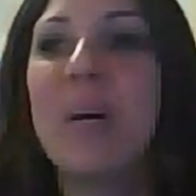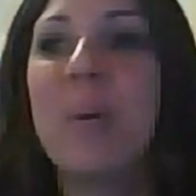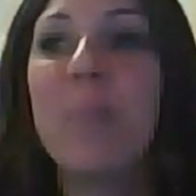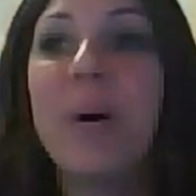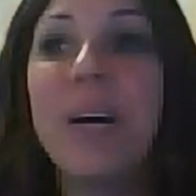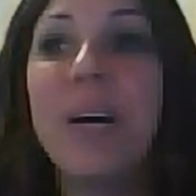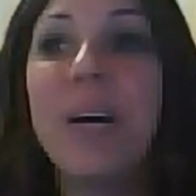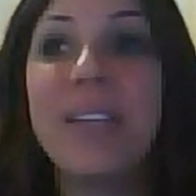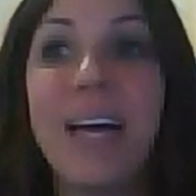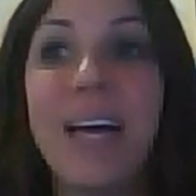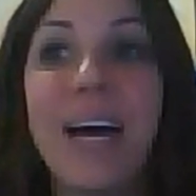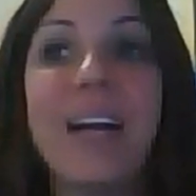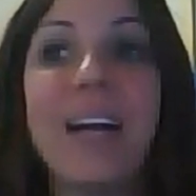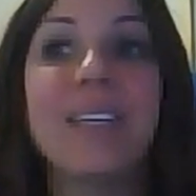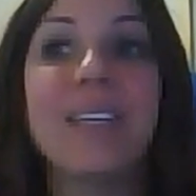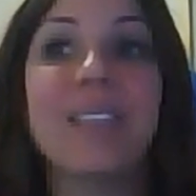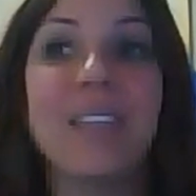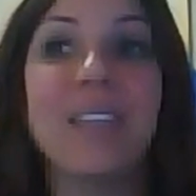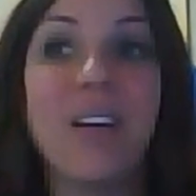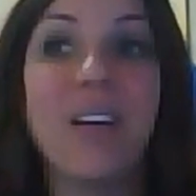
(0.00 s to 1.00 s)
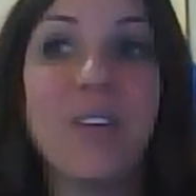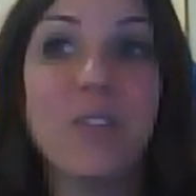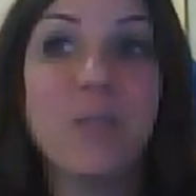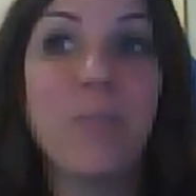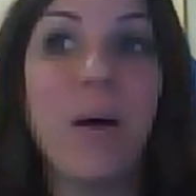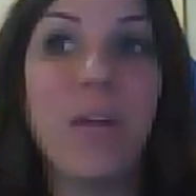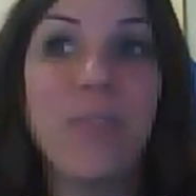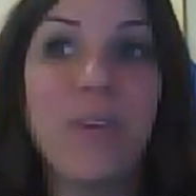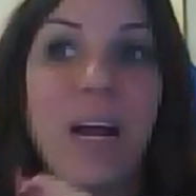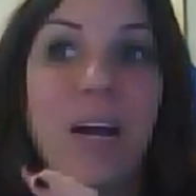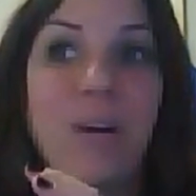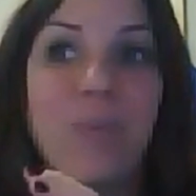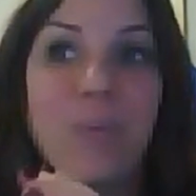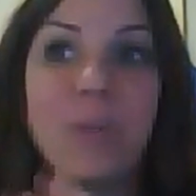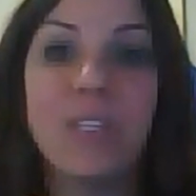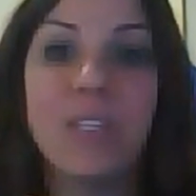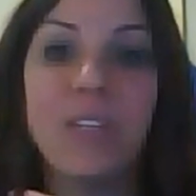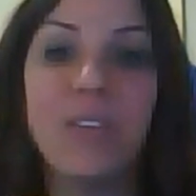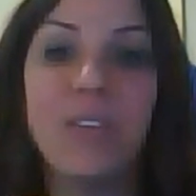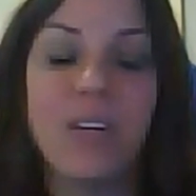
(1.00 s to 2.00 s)
But that is another spot that I
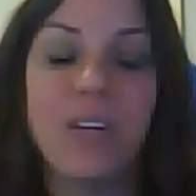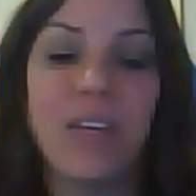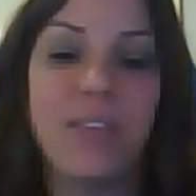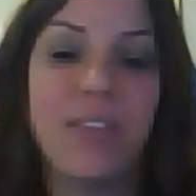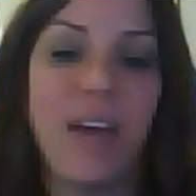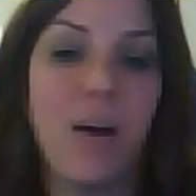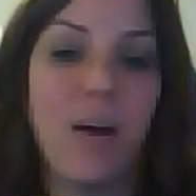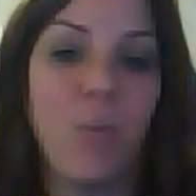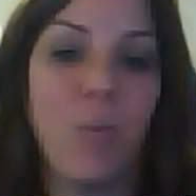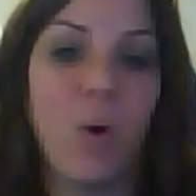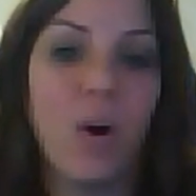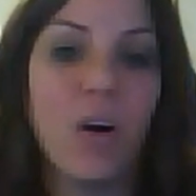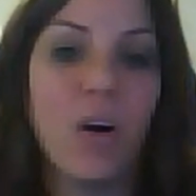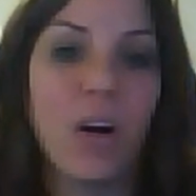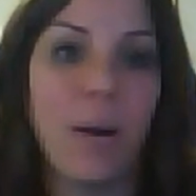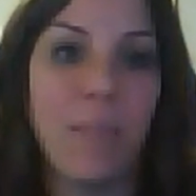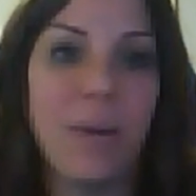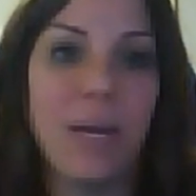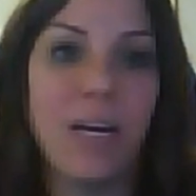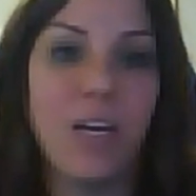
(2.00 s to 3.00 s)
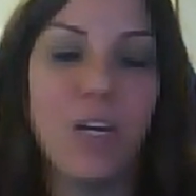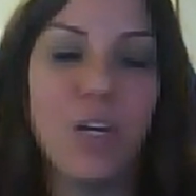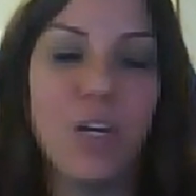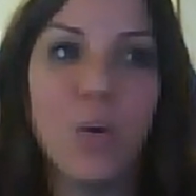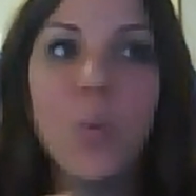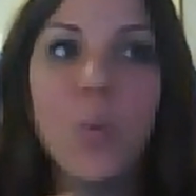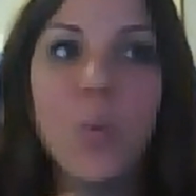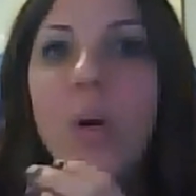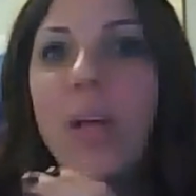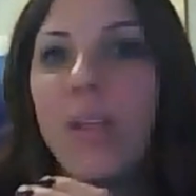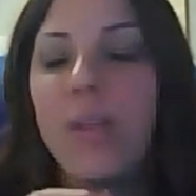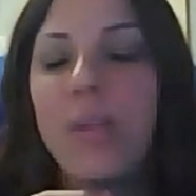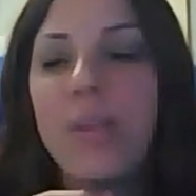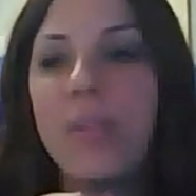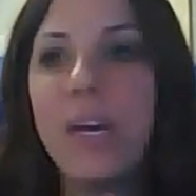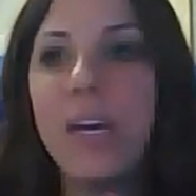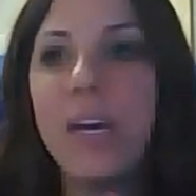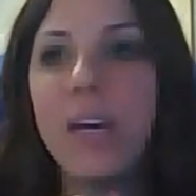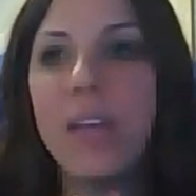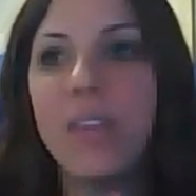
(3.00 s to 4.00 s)
really look at that work. I mean, you wouldn't
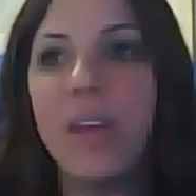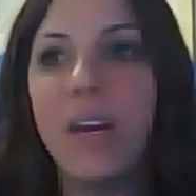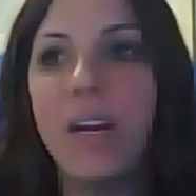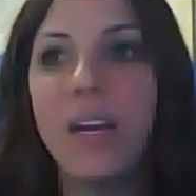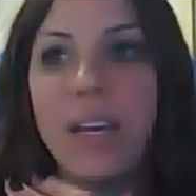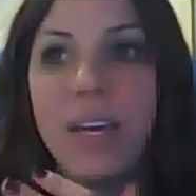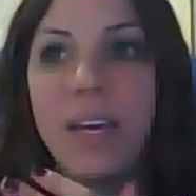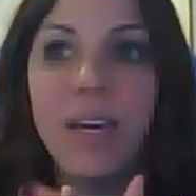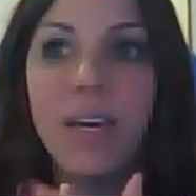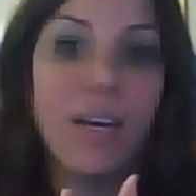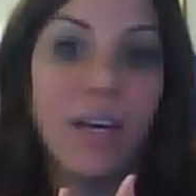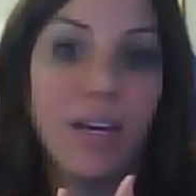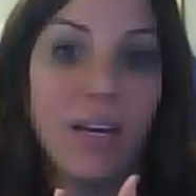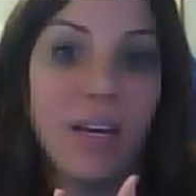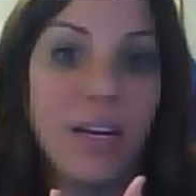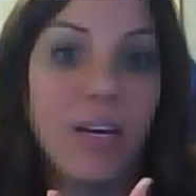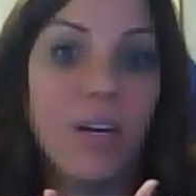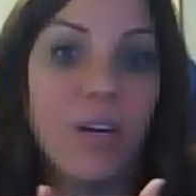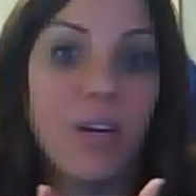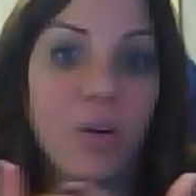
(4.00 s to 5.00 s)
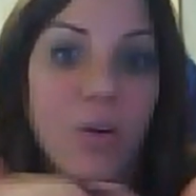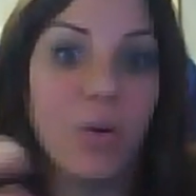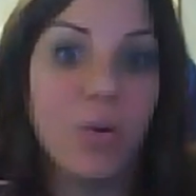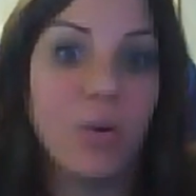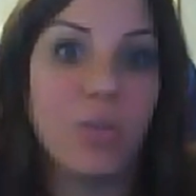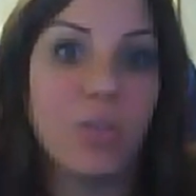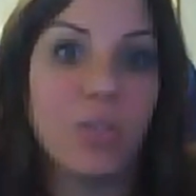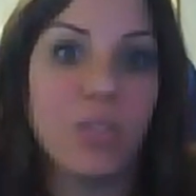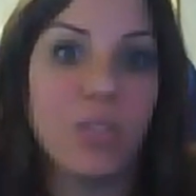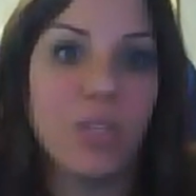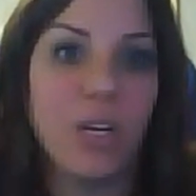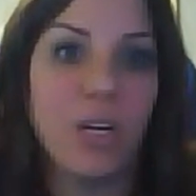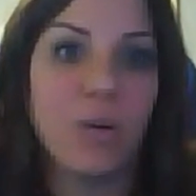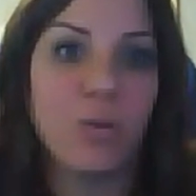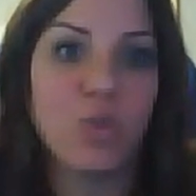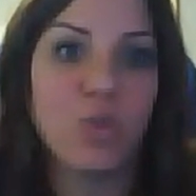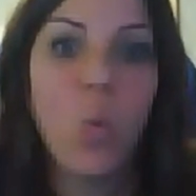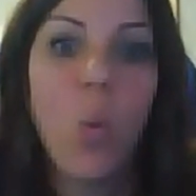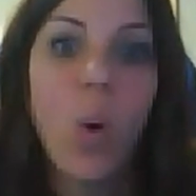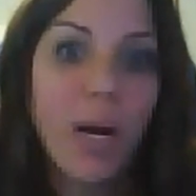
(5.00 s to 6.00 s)
think that a kid who's,
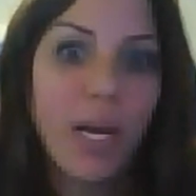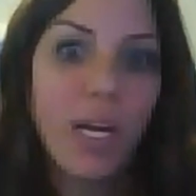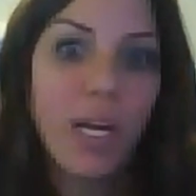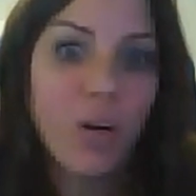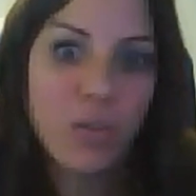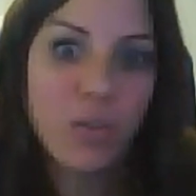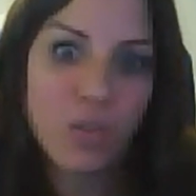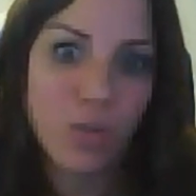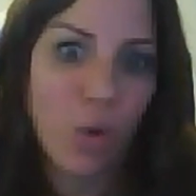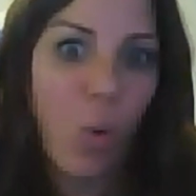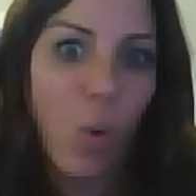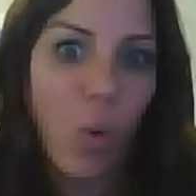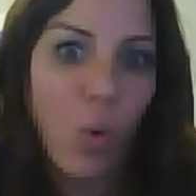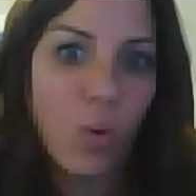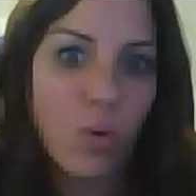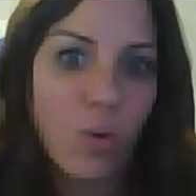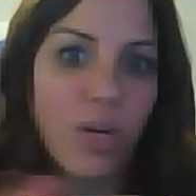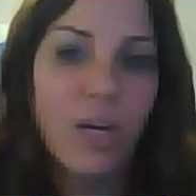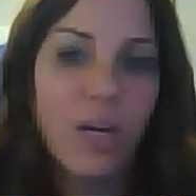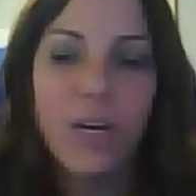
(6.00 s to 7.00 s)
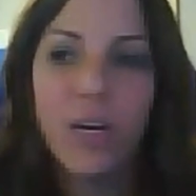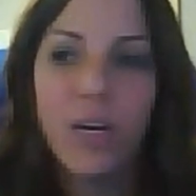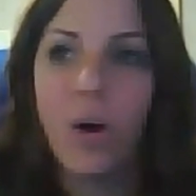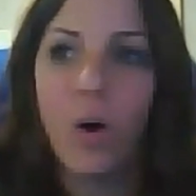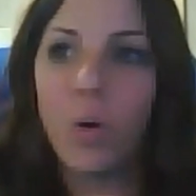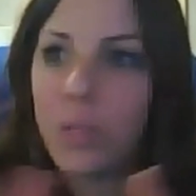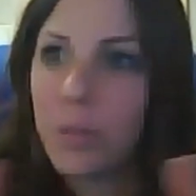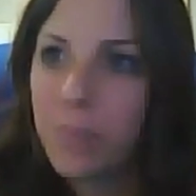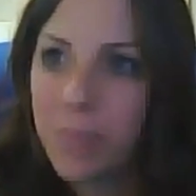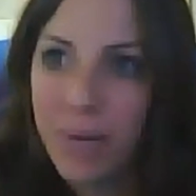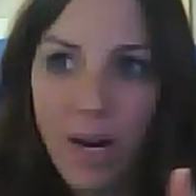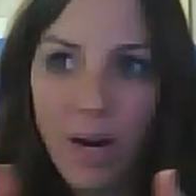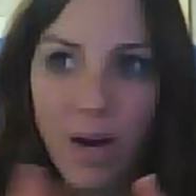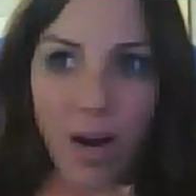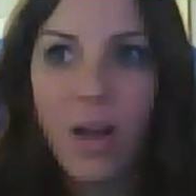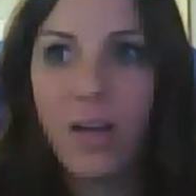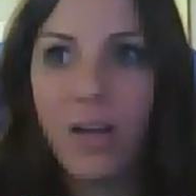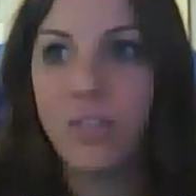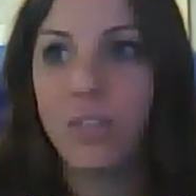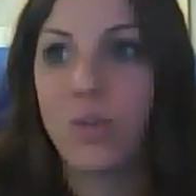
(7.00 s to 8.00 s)
20 years old, only been
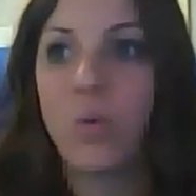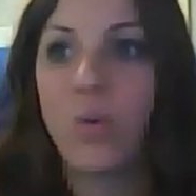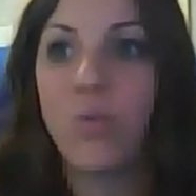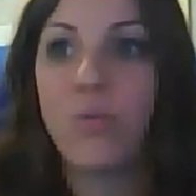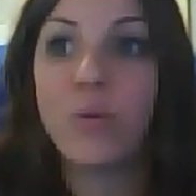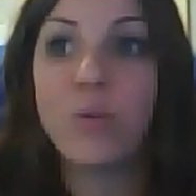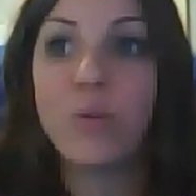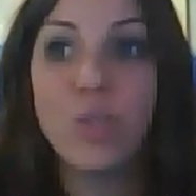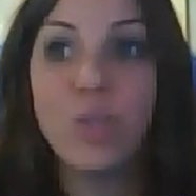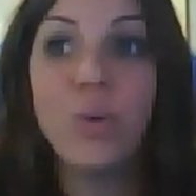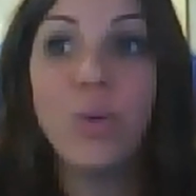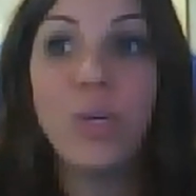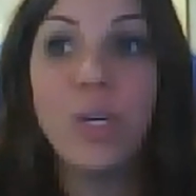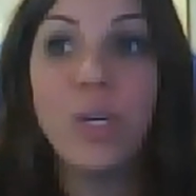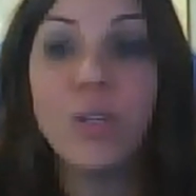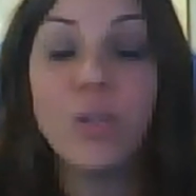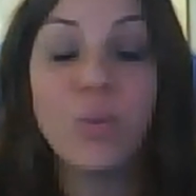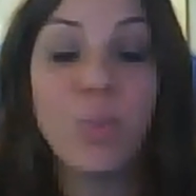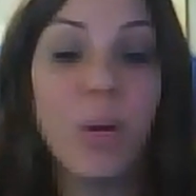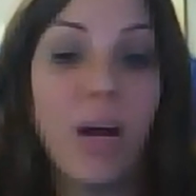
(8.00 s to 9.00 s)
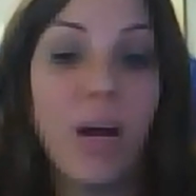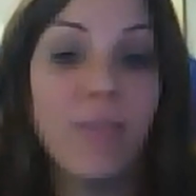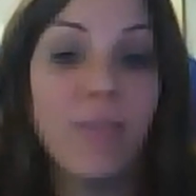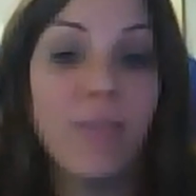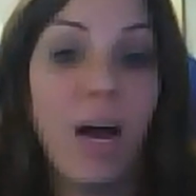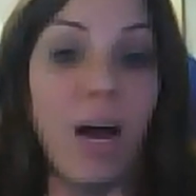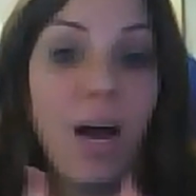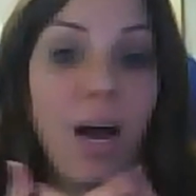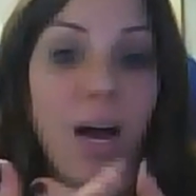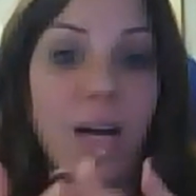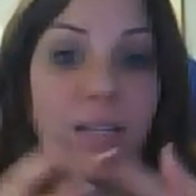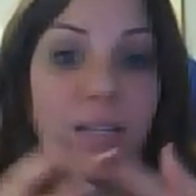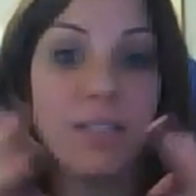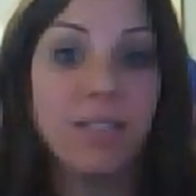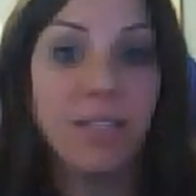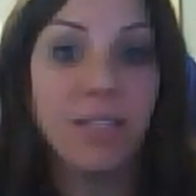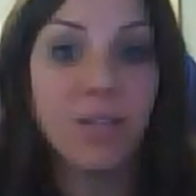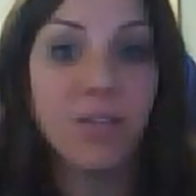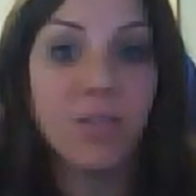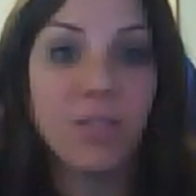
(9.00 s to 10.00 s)
out of high school for 2 years, would have a high
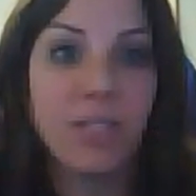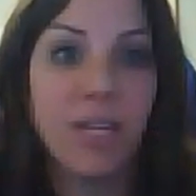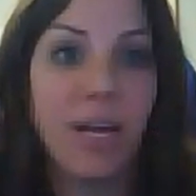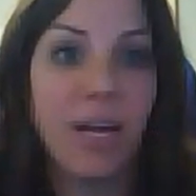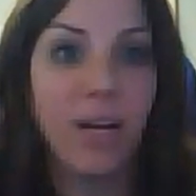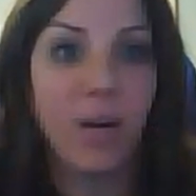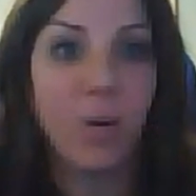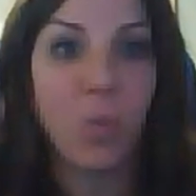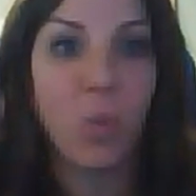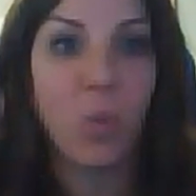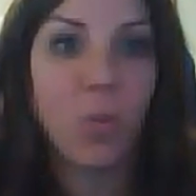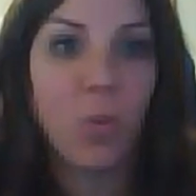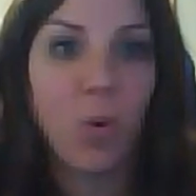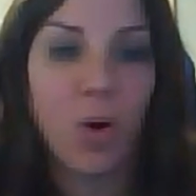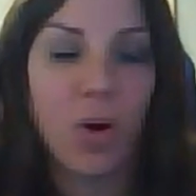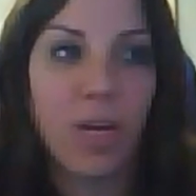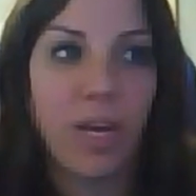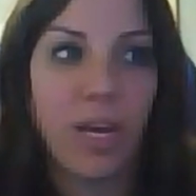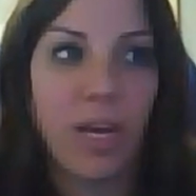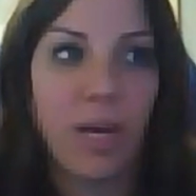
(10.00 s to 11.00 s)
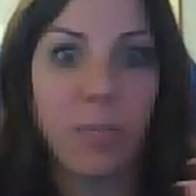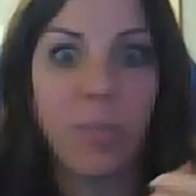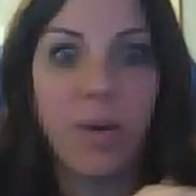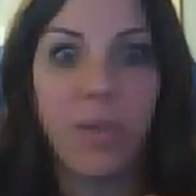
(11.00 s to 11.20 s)
skill set in woodworking.